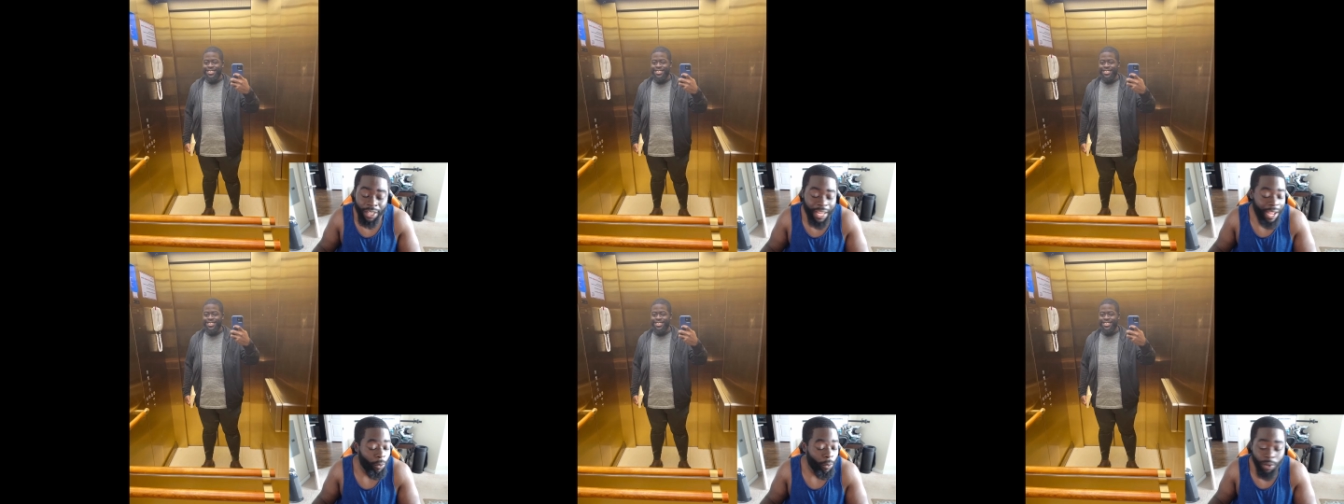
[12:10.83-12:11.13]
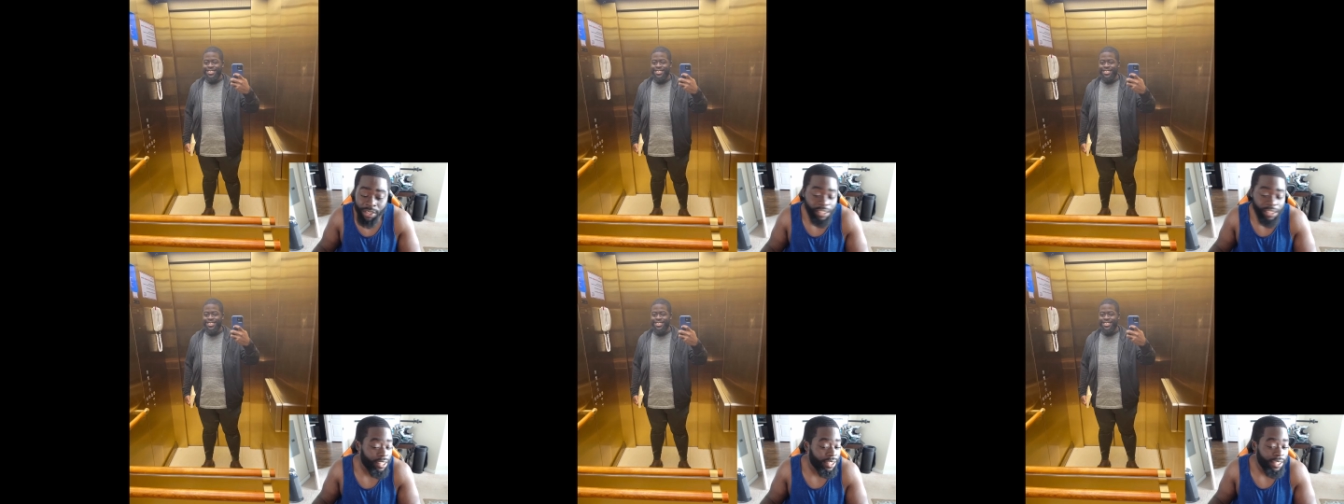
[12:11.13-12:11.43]
I
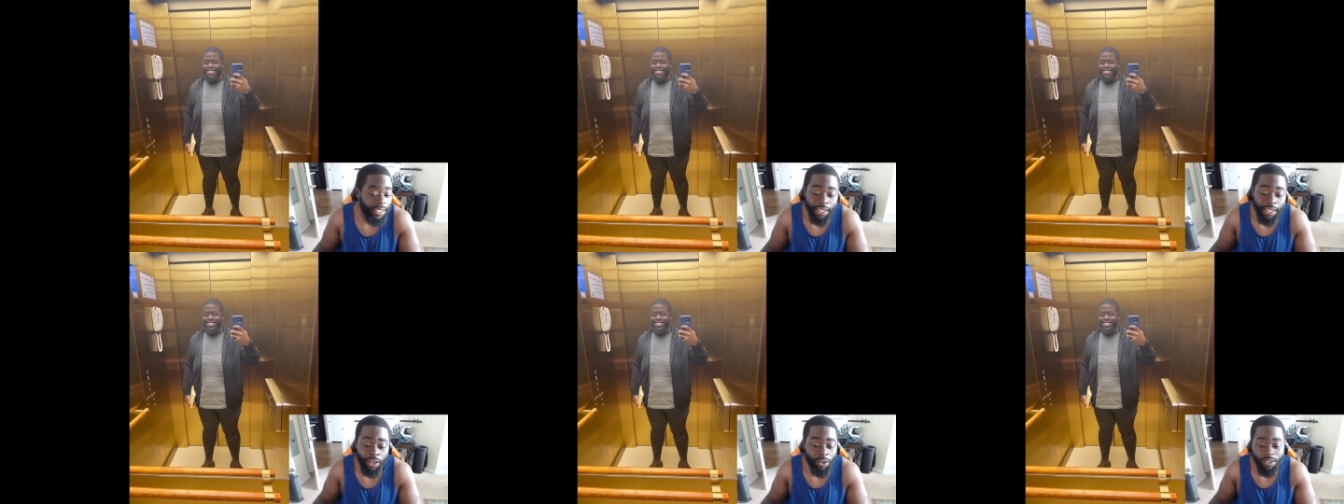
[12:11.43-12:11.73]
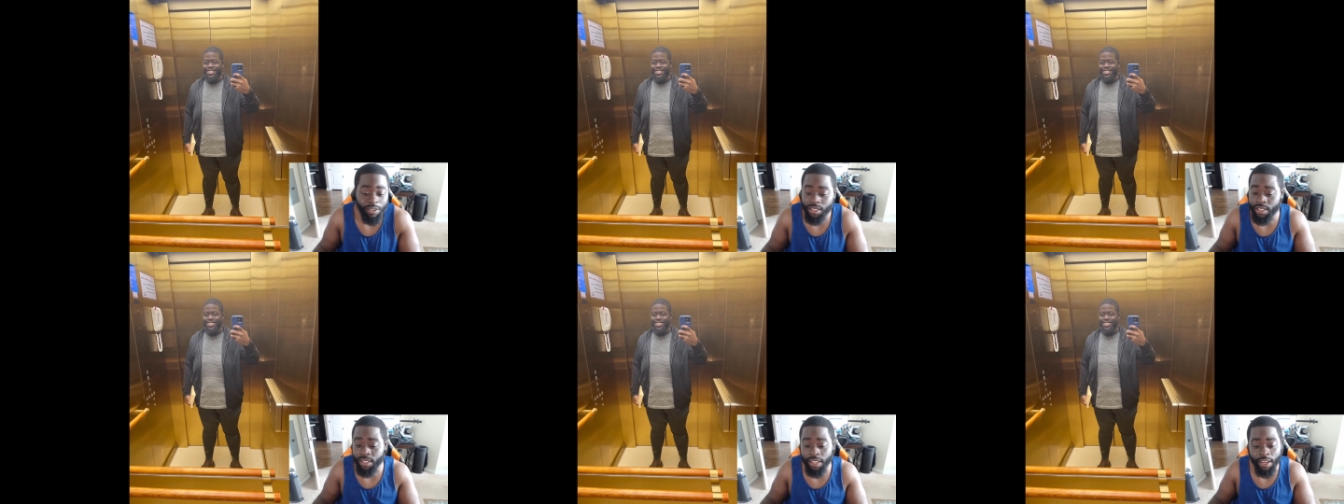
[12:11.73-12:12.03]
wasn't gonna get on
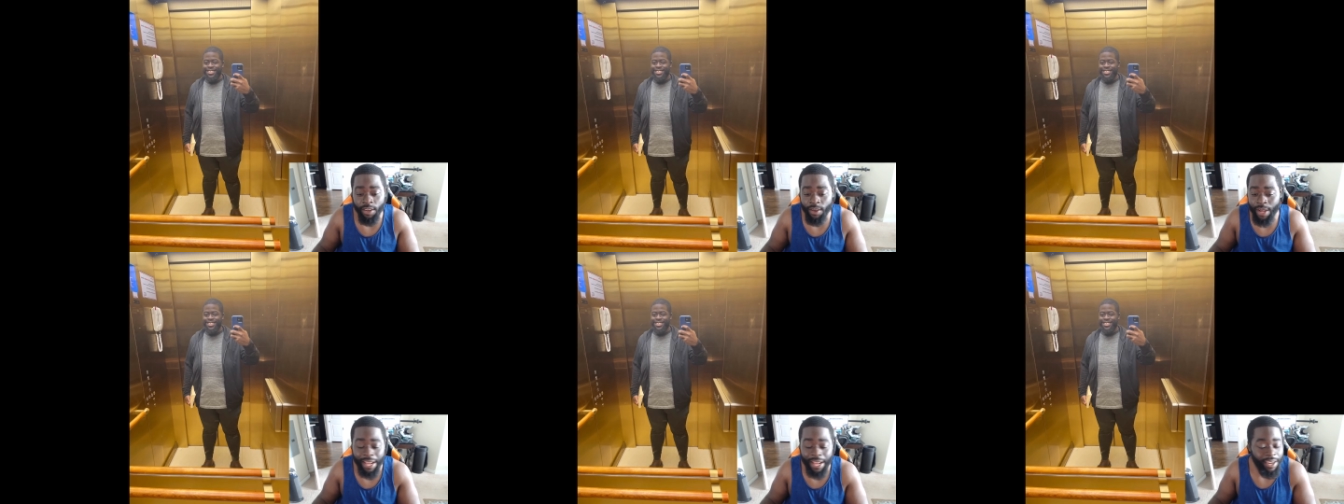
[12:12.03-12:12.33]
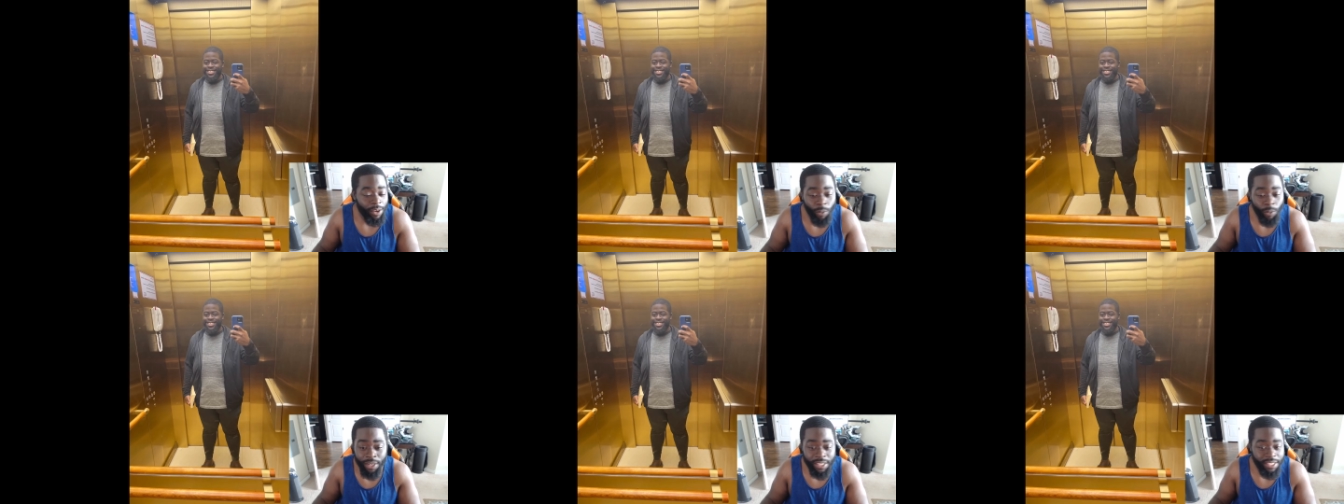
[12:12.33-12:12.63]
the scale. I
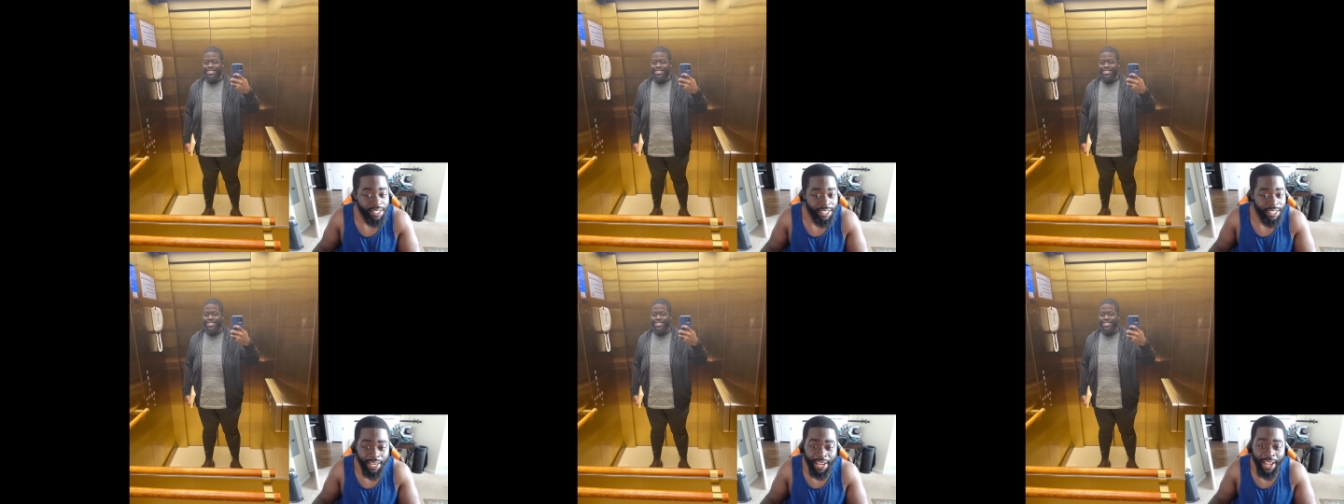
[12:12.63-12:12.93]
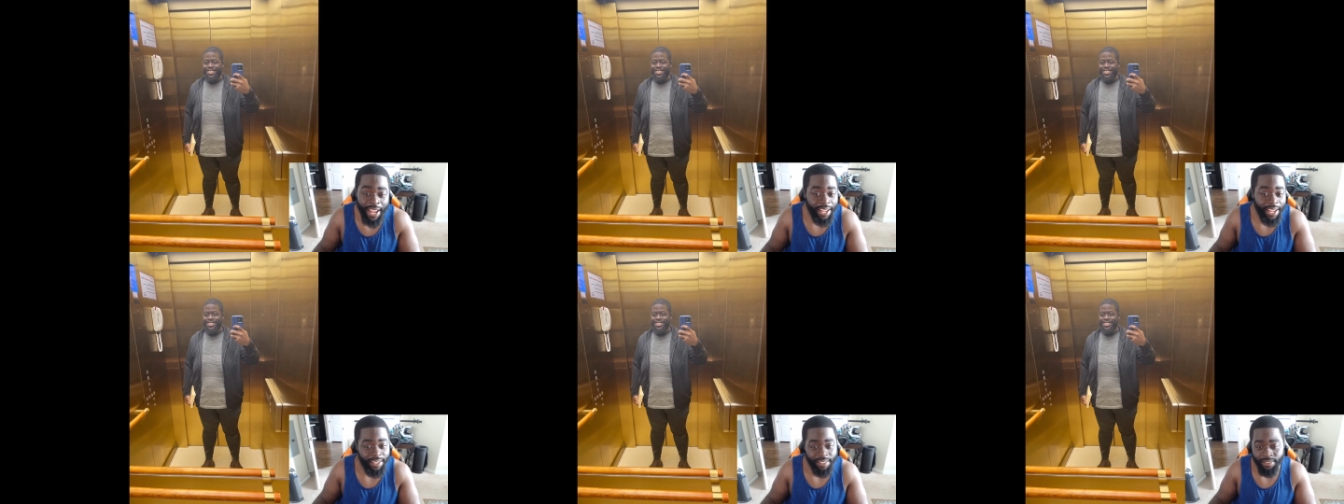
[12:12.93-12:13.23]
didn't want to see that.